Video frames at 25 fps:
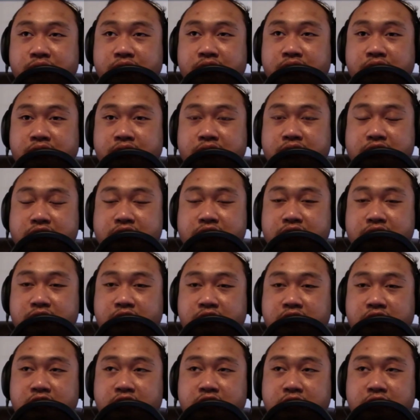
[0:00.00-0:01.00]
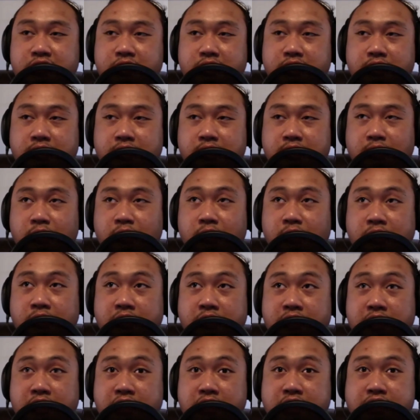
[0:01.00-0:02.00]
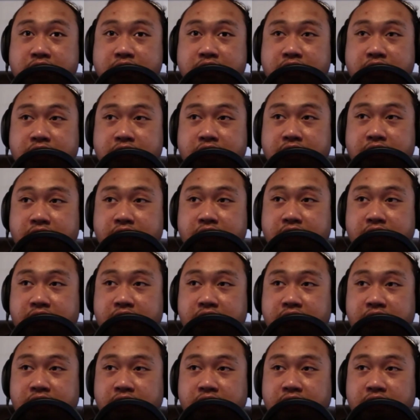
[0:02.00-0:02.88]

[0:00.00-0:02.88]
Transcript: they're still gonna organize a